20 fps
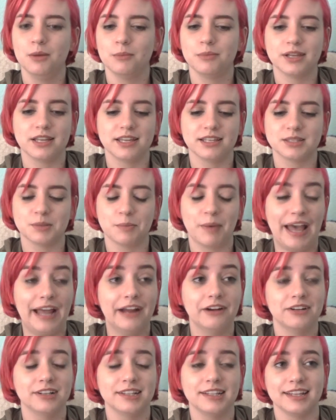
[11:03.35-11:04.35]
because
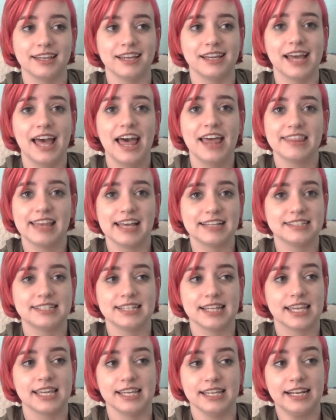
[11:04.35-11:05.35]
apparently that's
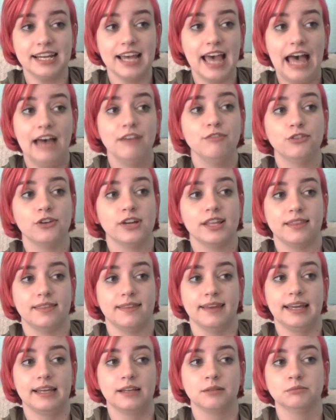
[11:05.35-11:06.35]
the key to
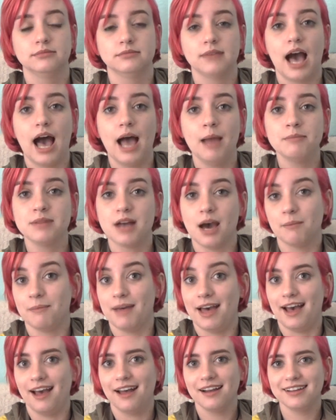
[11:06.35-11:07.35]
everything. I'm not
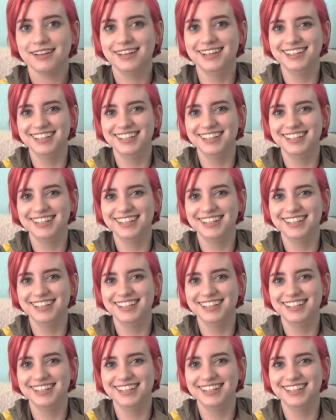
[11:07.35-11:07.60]
mad.